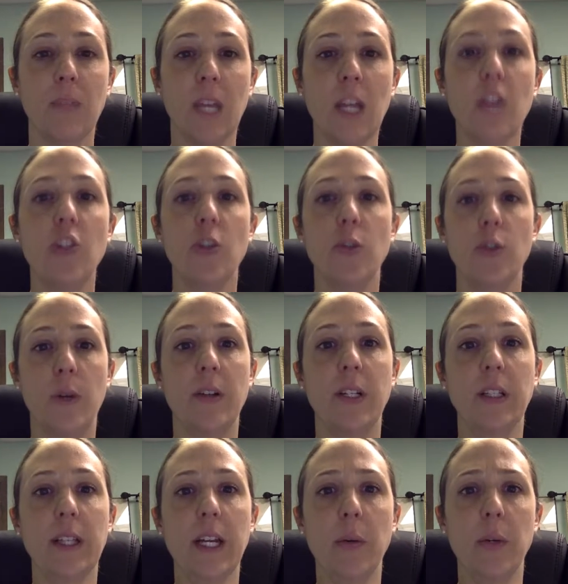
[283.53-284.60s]
issues
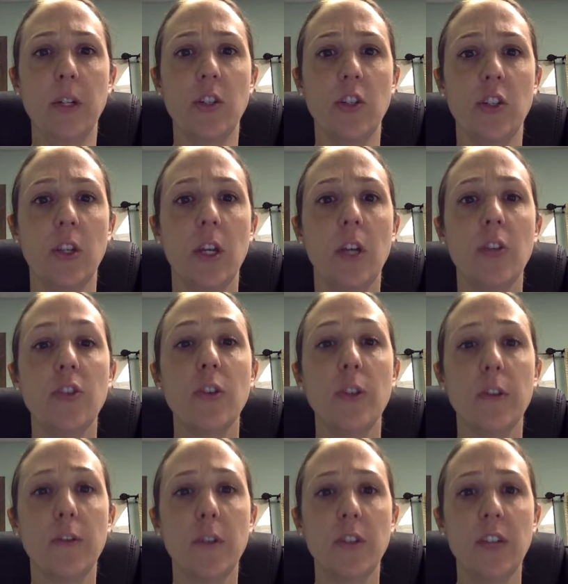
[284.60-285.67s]
surrounding language. So
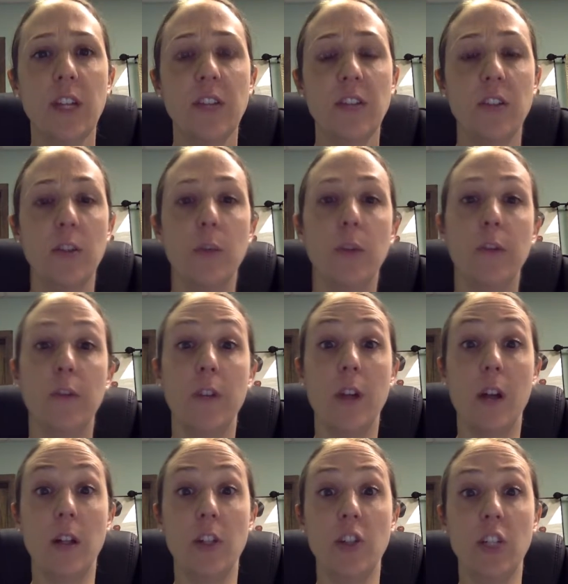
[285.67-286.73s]
the first has to do with
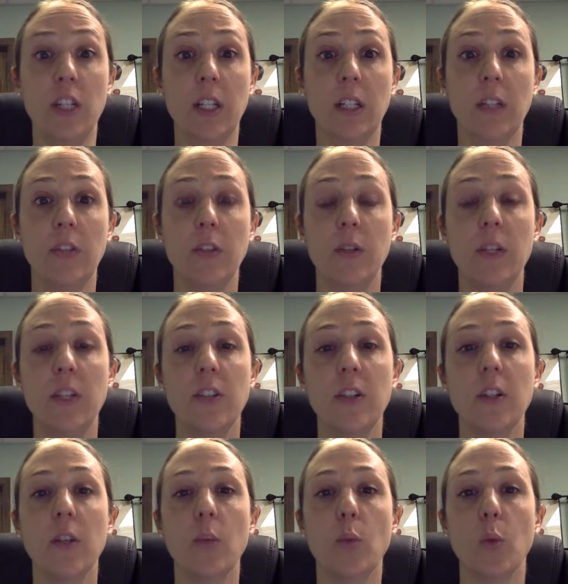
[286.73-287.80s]
phonology. So these
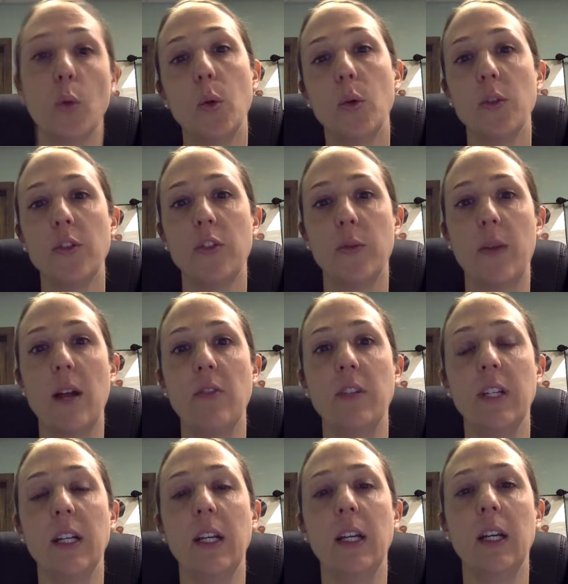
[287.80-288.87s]
are rules
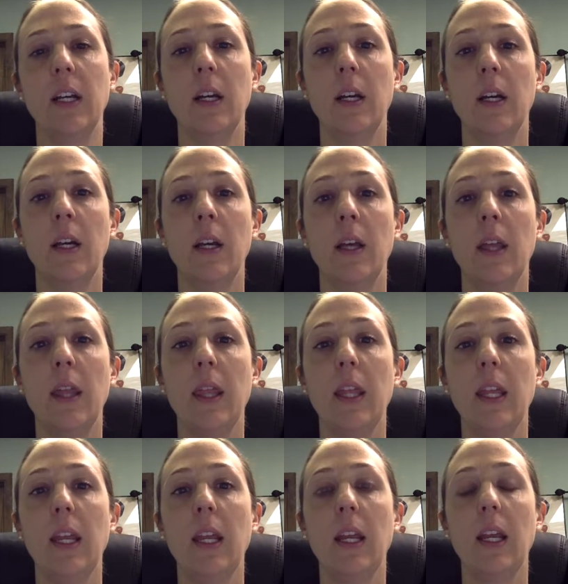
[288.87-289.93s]
surrounding
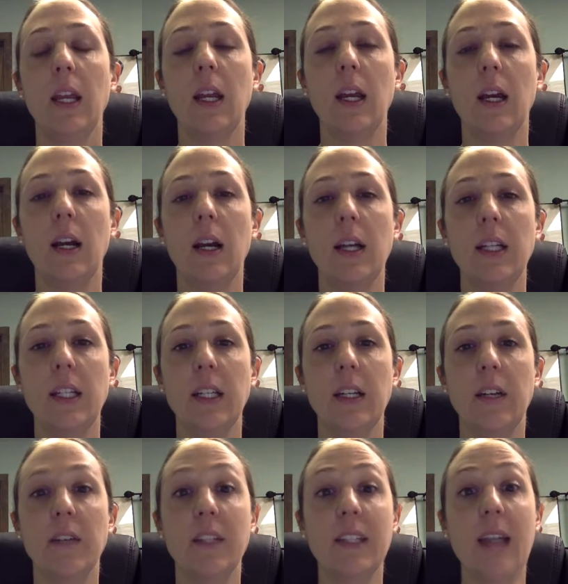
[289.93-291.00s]
the
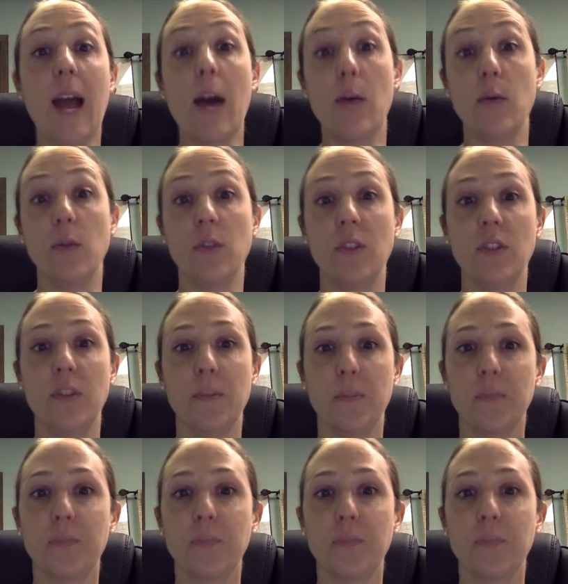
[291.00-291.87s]
idea of sounds.